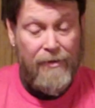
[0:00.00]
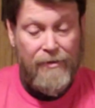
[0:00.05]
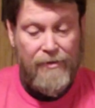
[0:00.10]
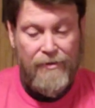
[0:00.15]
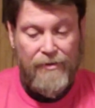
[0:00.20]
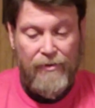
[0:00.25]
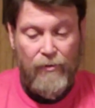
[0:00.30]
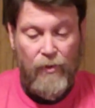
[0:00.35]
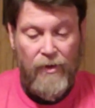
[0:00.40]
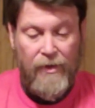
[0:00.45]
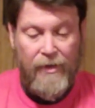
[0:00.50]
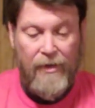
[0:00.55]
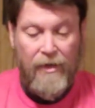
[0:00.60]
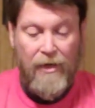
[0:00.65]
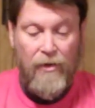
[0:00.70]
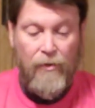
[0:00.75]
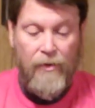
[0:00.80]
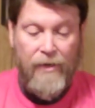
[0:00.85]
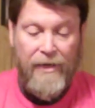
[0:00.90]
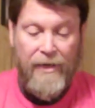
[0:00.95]
this is the way to
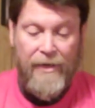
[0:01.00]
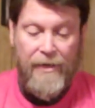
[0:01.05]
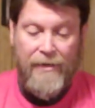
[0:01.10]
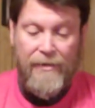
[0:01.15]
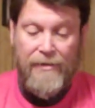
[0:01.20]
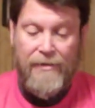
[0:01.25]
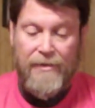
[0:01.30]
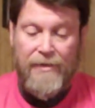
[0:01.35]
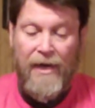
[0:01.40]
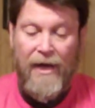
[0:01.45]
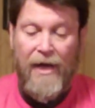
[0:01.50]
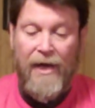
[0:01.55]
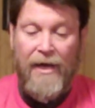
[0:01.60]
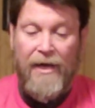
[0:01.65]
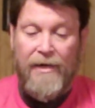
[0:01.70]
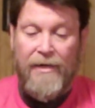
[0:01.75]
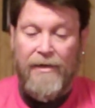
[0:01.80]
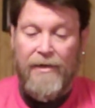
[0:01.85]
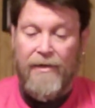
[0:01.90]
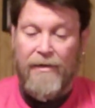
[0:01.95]
go.
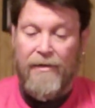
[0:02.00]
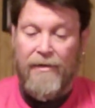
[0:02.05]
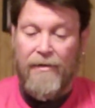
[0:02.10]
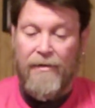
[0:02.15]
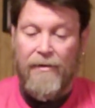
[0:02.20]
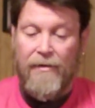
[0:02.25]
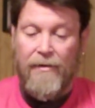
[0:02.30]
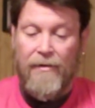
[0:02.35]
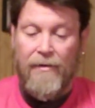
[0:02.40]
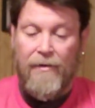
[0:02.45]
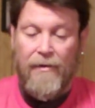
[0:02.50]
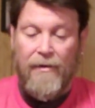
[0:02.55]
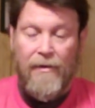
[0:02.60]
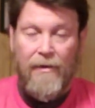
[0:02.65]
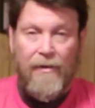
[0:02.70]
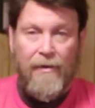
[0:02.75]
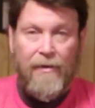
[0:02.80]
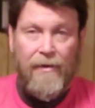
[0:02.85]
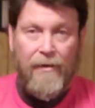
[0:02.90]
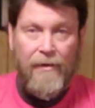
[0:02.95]
Inside
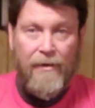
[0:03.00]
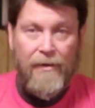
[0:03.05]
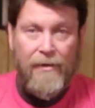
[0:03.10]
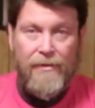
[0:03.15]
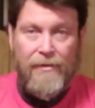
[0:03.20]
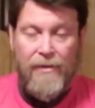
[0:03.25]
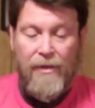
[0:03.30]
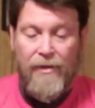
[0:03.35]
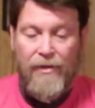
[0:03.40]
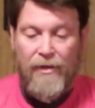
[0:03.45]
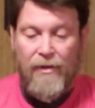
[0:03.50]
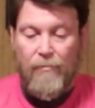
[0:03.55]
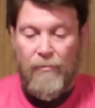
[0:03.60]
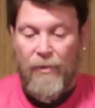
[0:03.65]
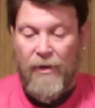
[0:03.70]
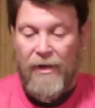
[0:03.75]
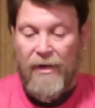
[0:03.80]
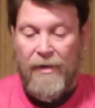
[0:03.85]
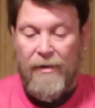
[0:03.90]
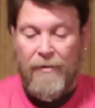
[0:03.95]
is nothing
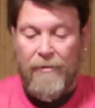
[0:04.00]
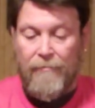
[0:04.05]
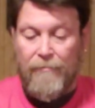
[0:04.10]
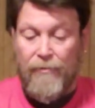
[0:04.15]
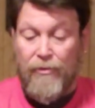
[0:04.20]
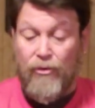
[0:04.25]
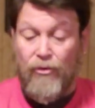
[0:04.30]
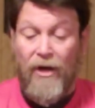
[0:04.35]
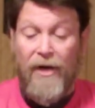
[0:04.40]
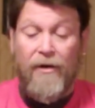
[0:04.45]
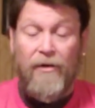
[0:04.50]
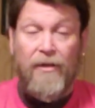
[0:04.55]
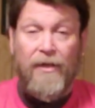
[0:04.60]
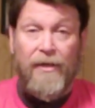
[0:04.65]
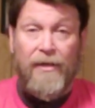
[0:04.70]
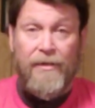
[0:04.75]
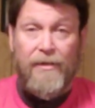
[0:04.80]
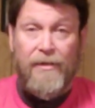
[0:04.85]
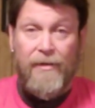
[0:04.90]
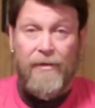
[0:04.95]
but dryer
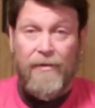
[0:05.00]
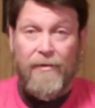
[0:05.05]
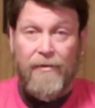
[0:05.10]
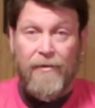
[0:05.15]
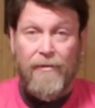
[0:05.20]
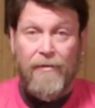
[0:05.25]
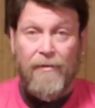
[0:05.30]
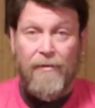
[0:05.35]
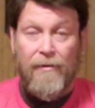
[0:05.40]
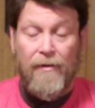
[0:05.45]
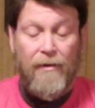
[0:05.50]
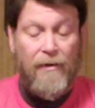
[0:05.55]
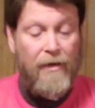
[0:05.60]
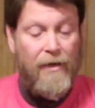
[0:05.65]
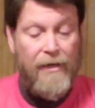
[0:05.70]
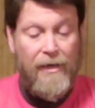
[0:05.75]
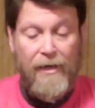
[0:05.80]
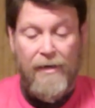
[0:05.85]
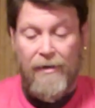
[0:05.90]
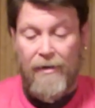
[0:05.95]
lint.
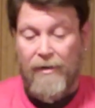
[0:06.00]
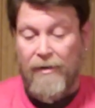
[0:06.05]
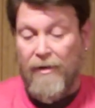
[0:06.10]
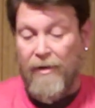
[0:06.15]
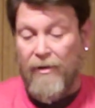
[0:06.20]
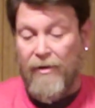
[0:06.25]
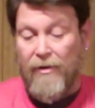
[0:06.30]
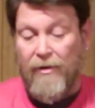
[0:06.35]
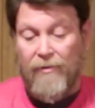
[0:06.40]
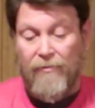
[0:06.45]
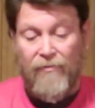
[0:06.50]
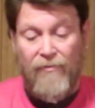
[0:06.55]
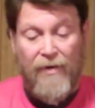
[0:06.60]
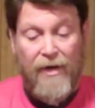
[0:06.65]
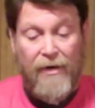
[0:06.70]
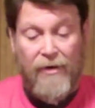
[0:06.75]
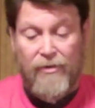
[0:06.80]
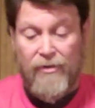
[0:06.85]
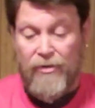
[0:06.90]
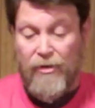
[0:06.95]
Again, another
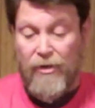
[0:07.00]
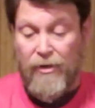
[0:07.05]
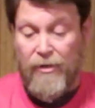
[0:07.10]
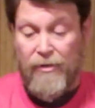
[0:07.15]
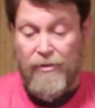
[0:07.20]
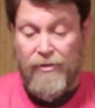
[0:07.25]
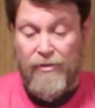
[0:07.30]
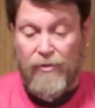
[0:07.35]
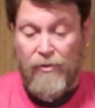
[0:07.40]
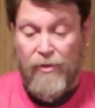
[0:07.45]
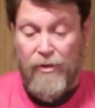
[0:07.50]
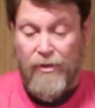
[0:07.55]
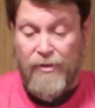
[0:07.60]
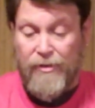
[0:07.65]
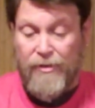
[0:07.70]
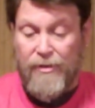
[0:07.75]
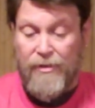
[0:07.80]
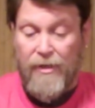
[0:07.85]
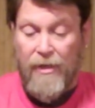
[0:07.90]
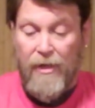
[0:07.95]
fire starter
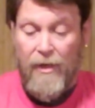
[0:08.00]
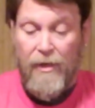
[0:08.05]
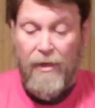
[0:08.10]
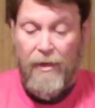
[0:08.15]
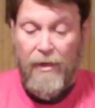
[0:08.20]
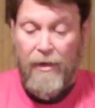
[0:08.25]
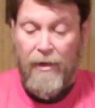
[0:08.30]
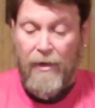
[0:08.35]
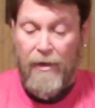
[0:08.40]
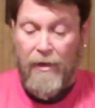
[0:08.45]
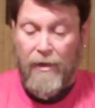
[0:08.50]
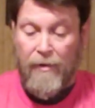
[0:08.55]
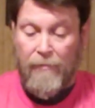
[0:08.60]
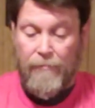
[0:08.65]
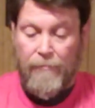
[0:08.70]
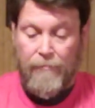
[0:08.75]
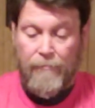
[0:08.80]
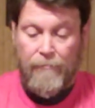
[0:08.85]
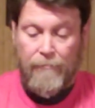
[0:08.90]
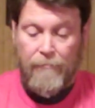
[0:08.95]
source.
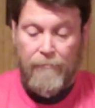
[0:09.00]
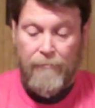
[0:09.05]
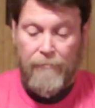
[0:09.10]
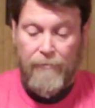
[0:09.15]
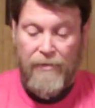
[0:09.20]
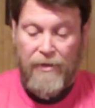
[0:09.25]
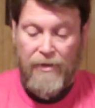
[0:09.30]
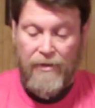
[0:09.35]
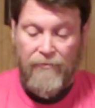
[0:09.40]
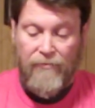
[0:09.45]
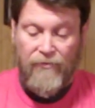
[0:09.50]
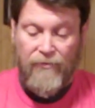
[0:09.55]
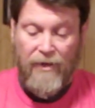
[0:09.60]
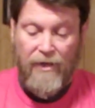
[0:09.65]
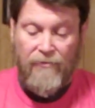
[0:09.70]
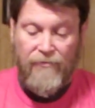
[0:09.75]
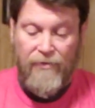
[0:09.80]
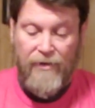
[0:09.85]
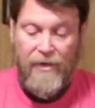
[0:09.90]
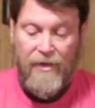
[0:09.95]
You can
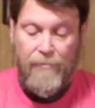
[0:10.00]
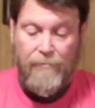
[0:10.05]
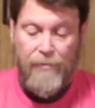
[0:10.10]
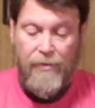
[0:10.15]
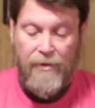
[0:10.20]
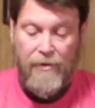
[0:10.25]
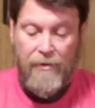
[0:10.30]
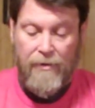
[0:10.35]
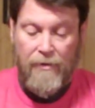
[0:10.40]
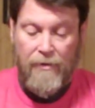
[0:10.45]
fluff it up,